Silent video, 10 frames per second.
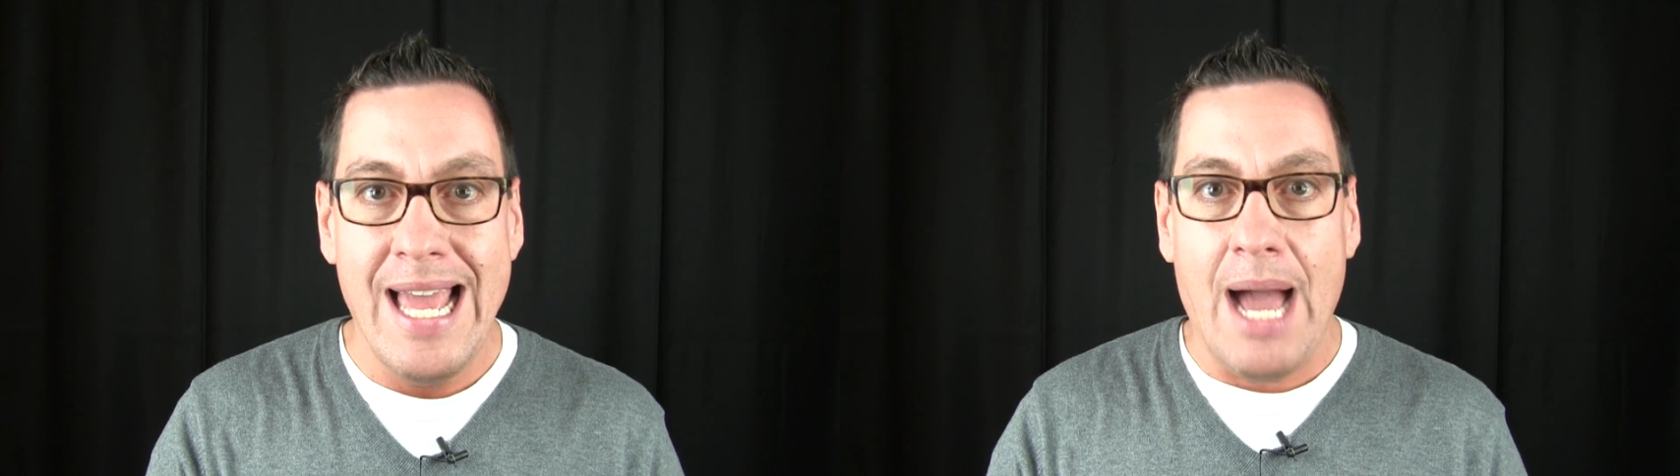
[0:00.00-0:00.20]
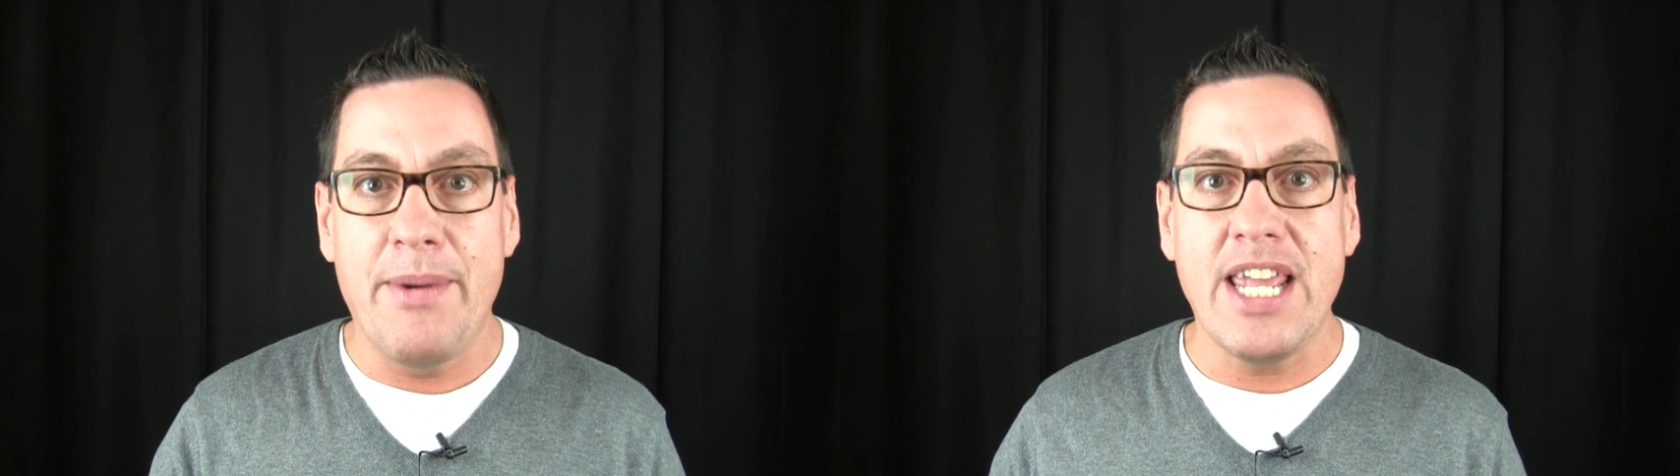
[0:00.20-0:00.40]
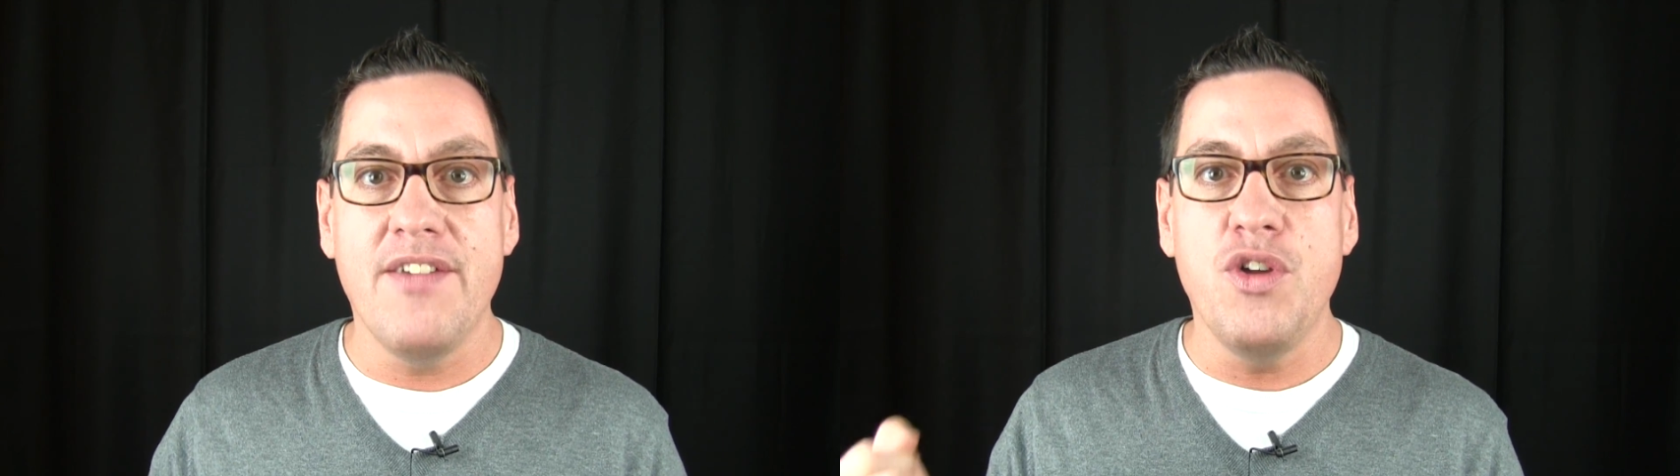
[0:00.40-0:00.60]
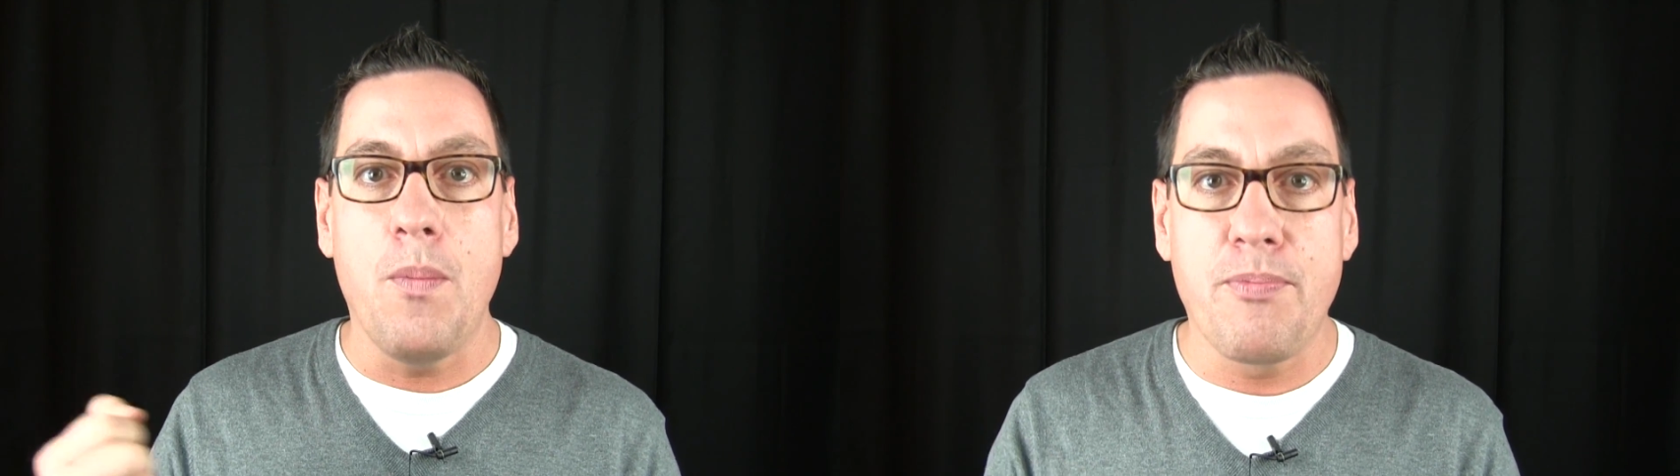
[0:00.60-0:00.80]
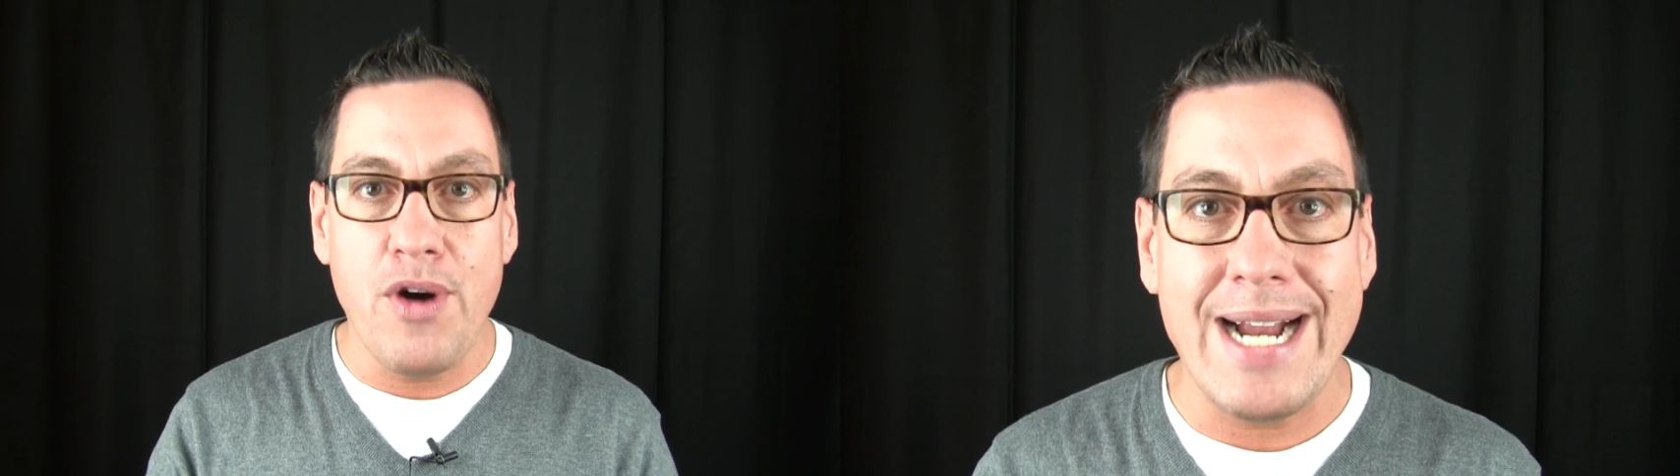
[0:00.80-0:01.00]
I'm going to give you
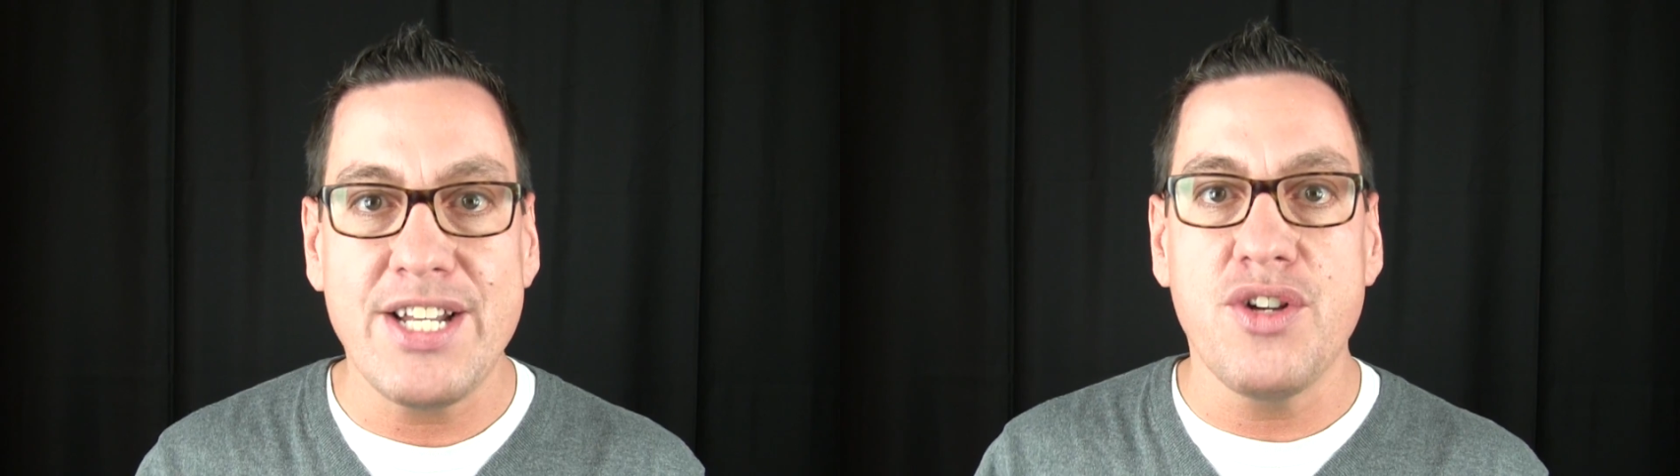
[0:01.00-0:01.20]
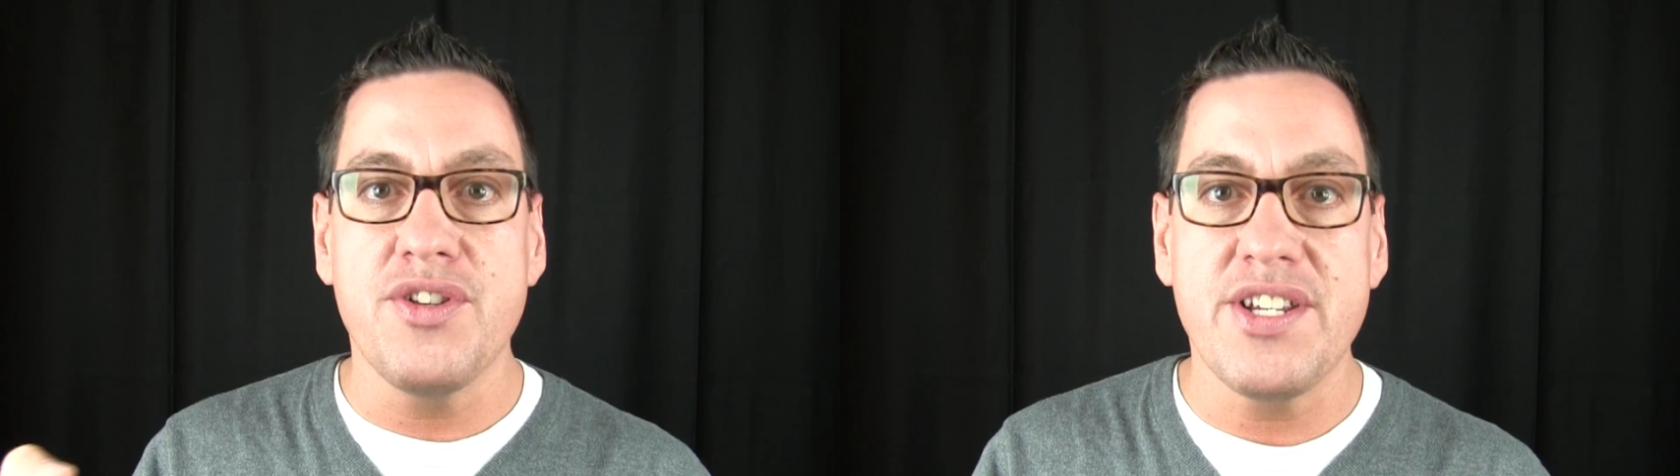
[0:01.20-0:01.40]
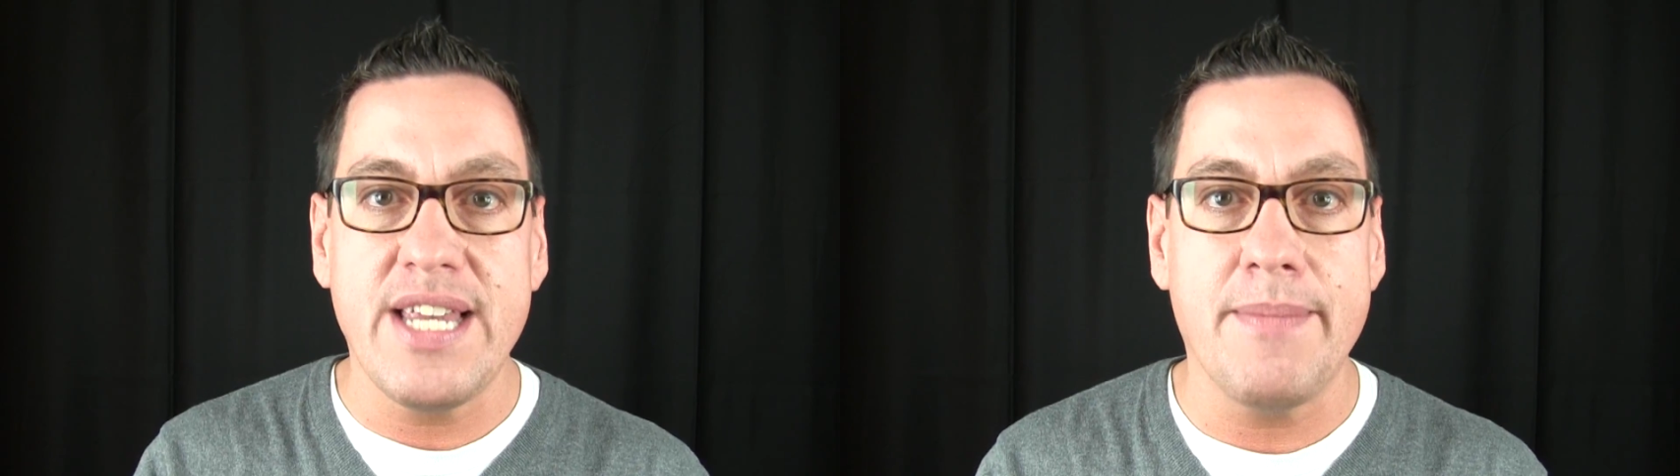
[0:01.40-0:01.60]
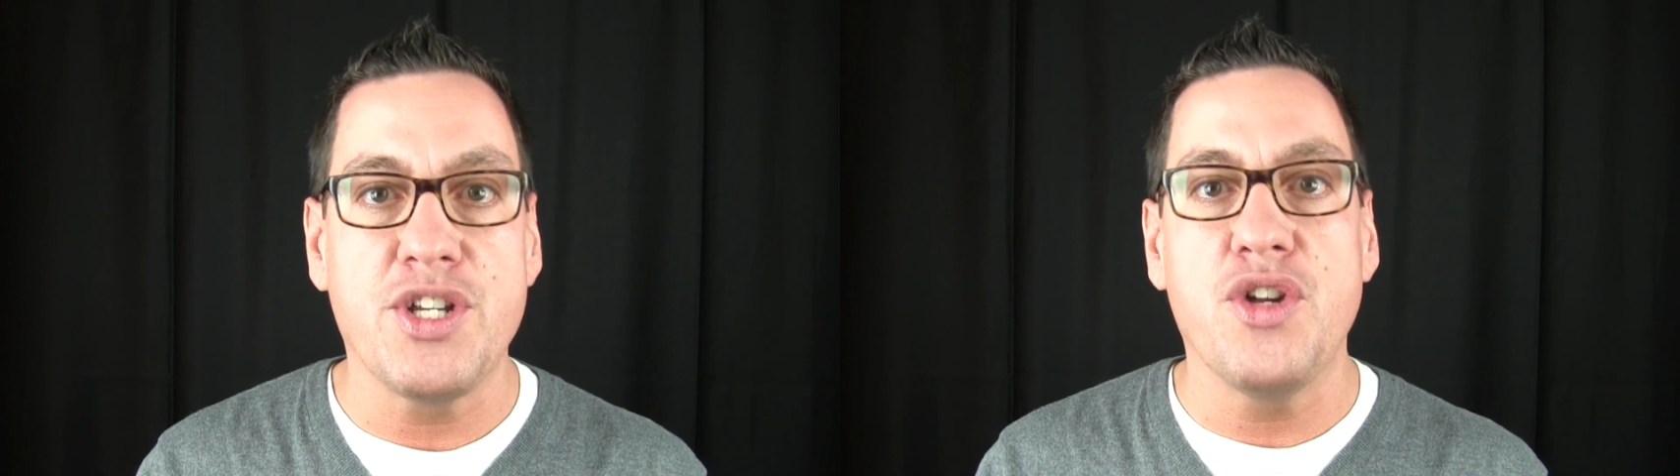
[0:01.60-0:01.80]
practical steps